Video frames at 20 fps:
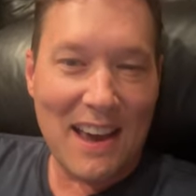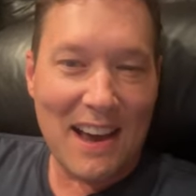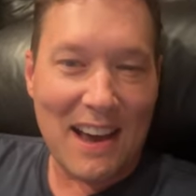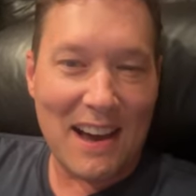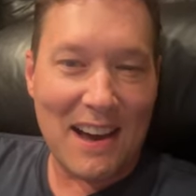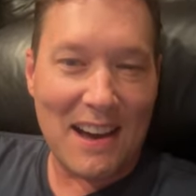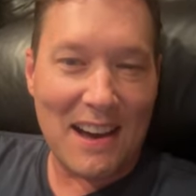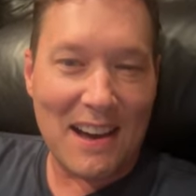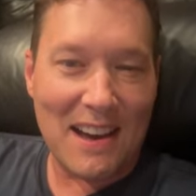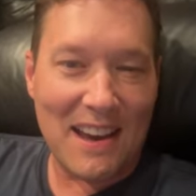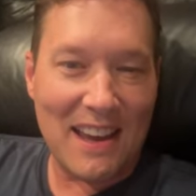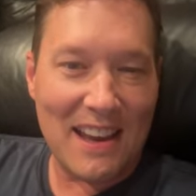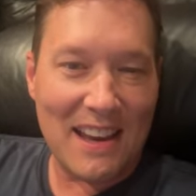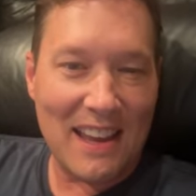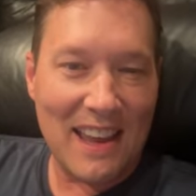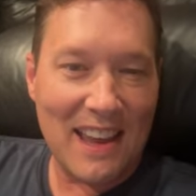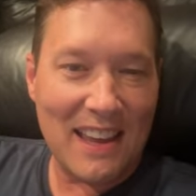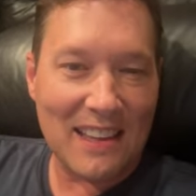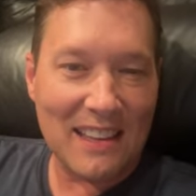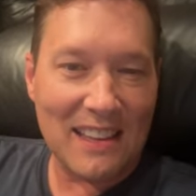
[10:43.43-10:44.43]
Uh, and
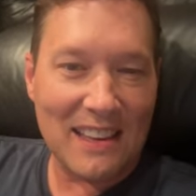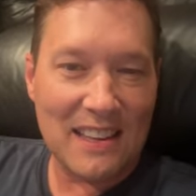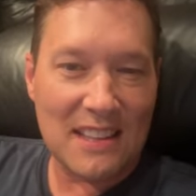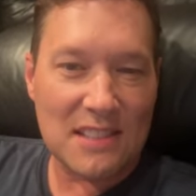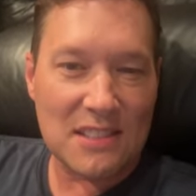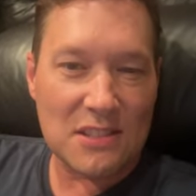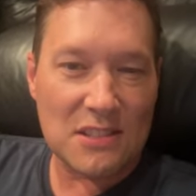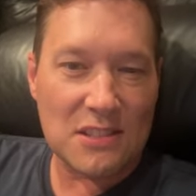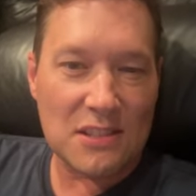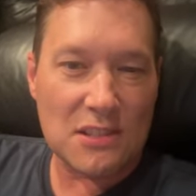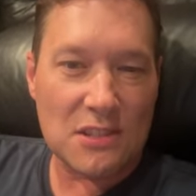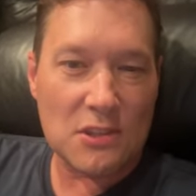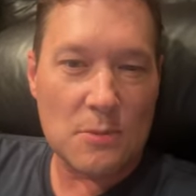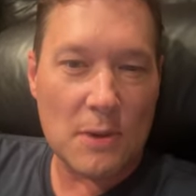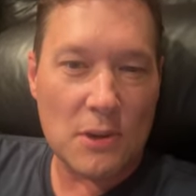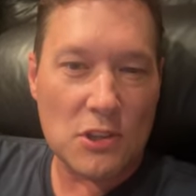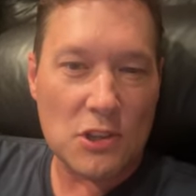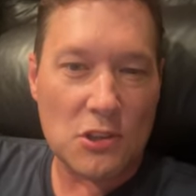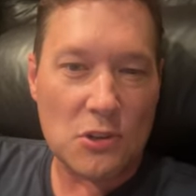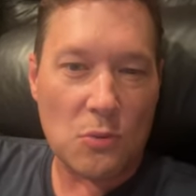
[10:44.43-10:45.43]
Haley is too
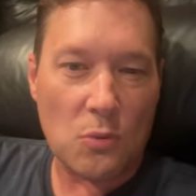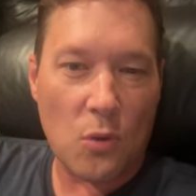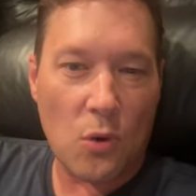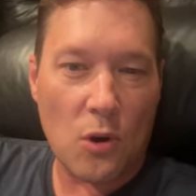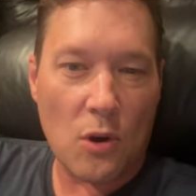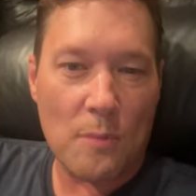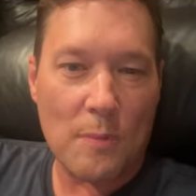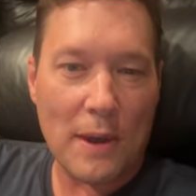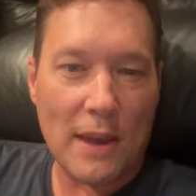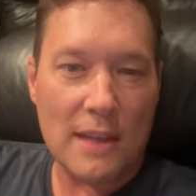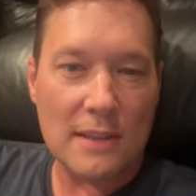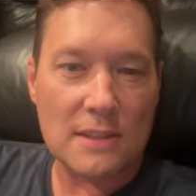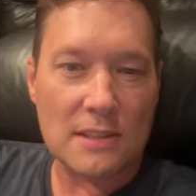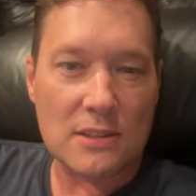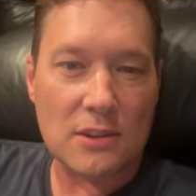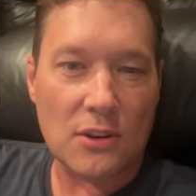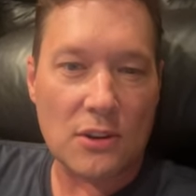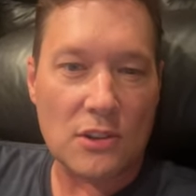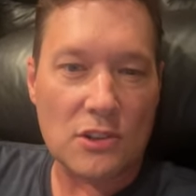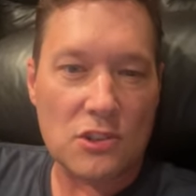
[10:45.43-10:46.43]
much into war. Pence
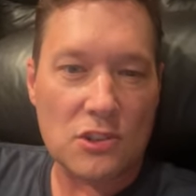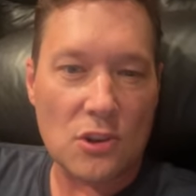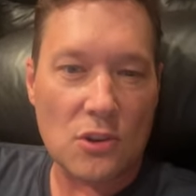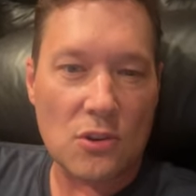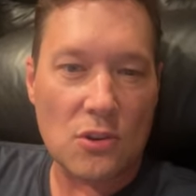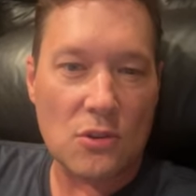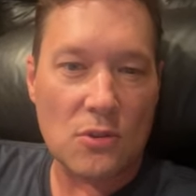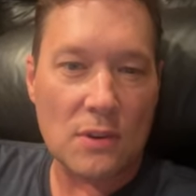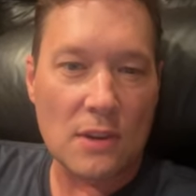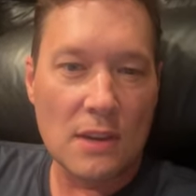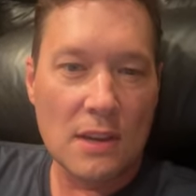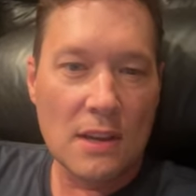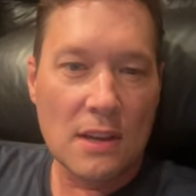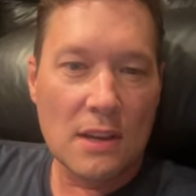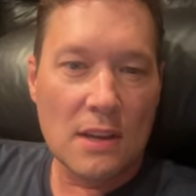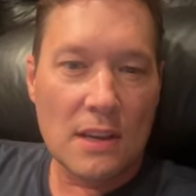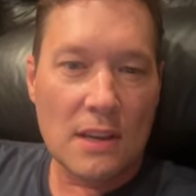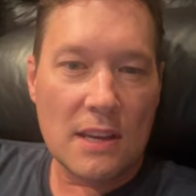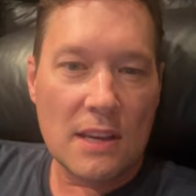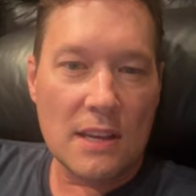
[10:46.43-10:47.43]
has already shown
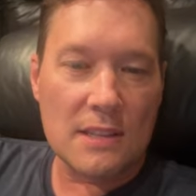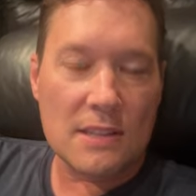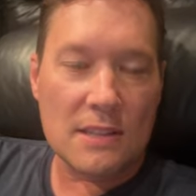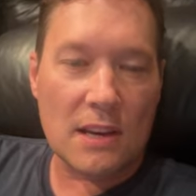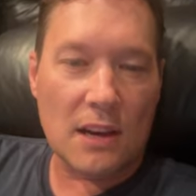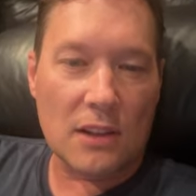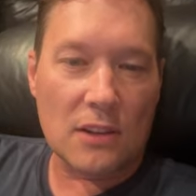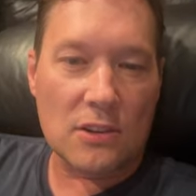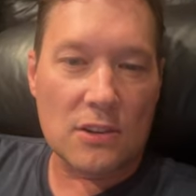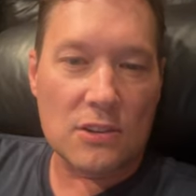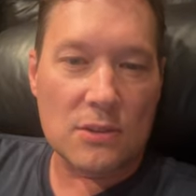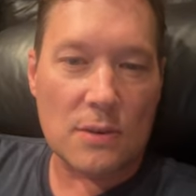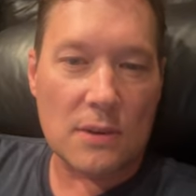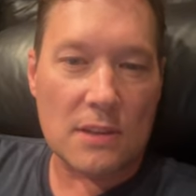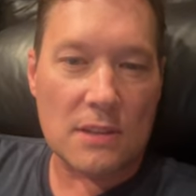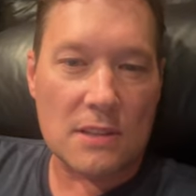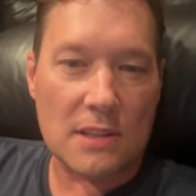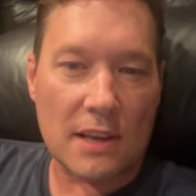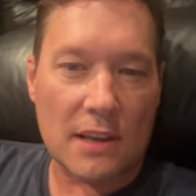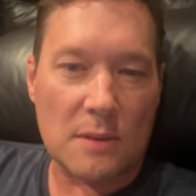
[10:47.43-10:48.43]
his color, so he's
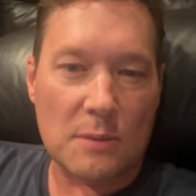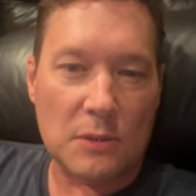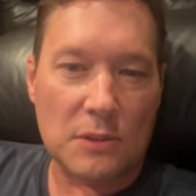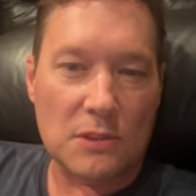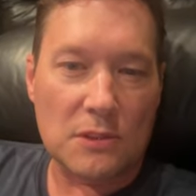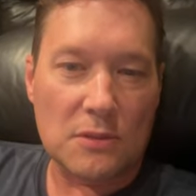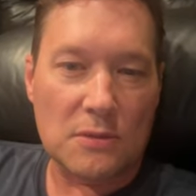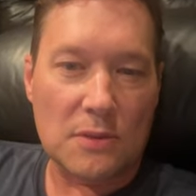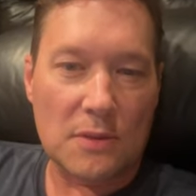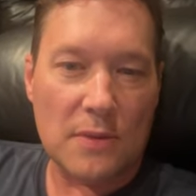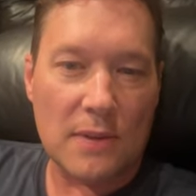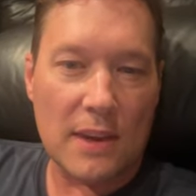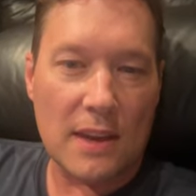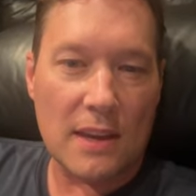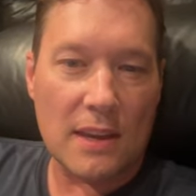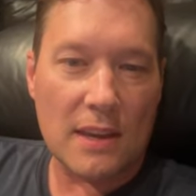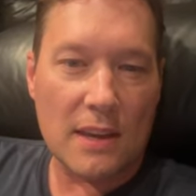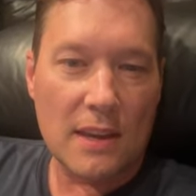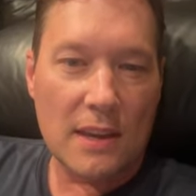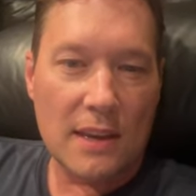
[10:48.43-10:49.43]
dislikable too.
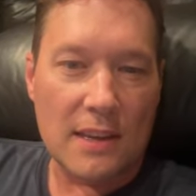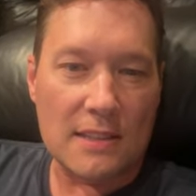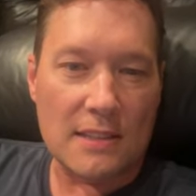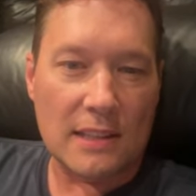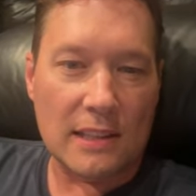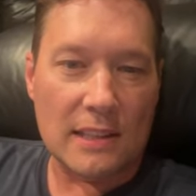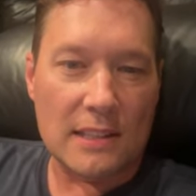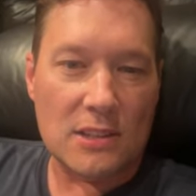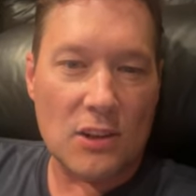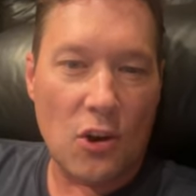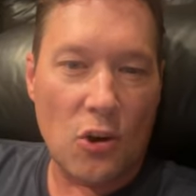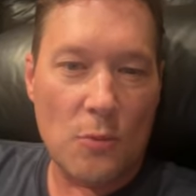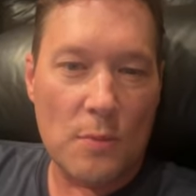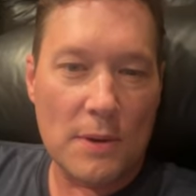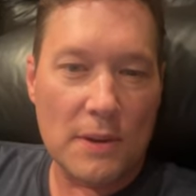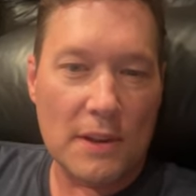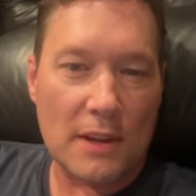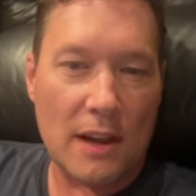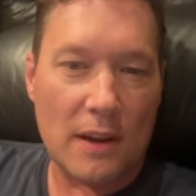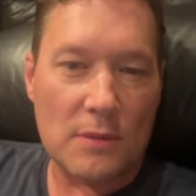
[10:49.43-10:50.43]
Vivek is at least
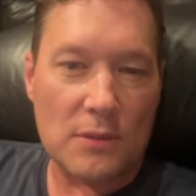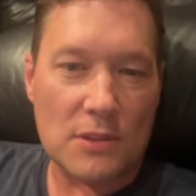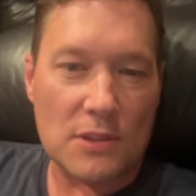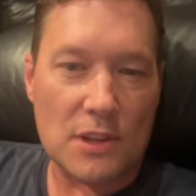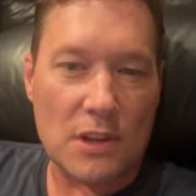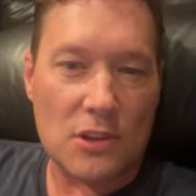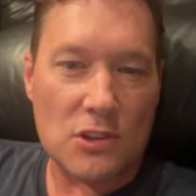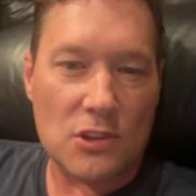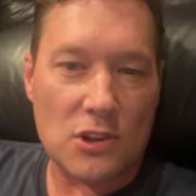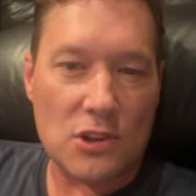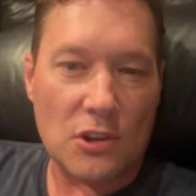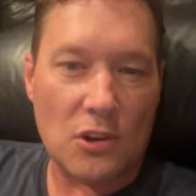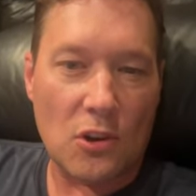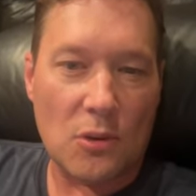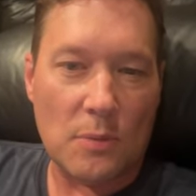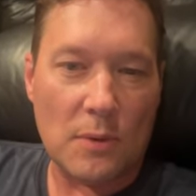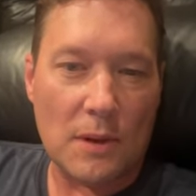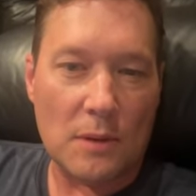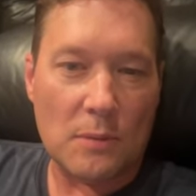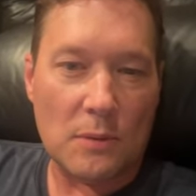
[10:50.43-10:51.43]
open to conversation and
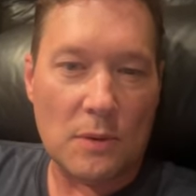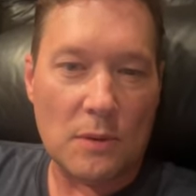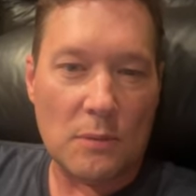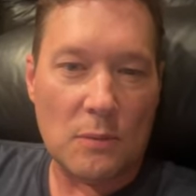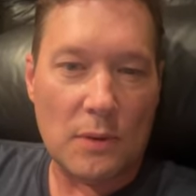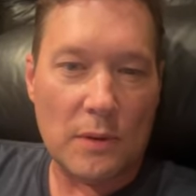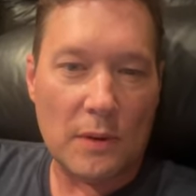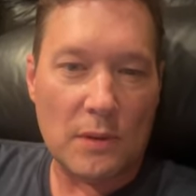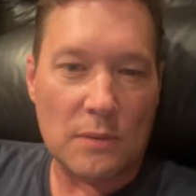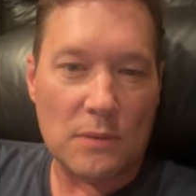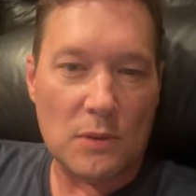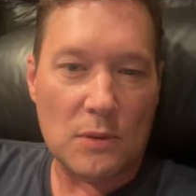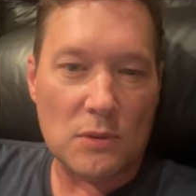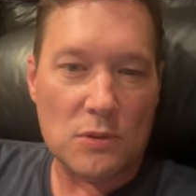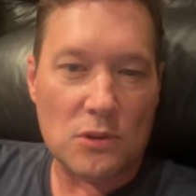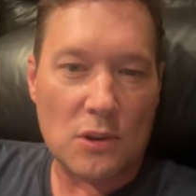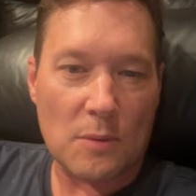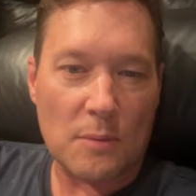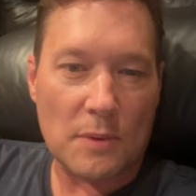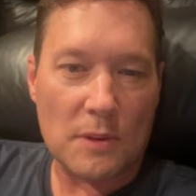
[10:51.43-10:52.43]
open, and we, are going to use
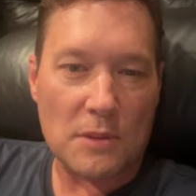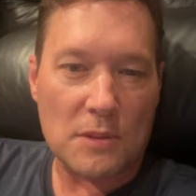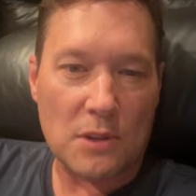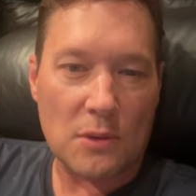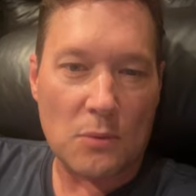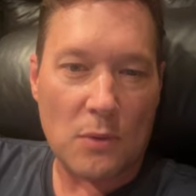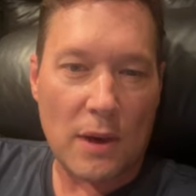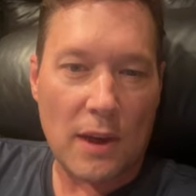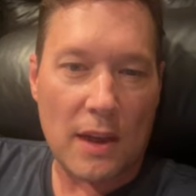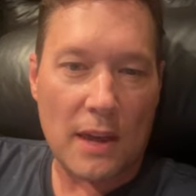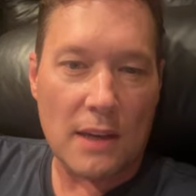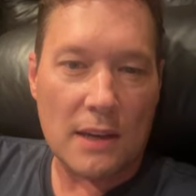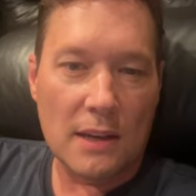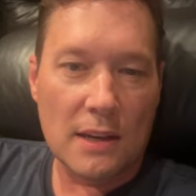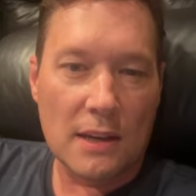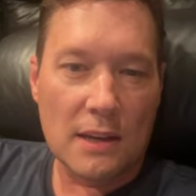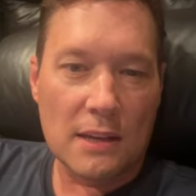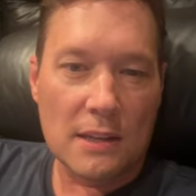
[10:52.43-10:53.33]
Trump is the way.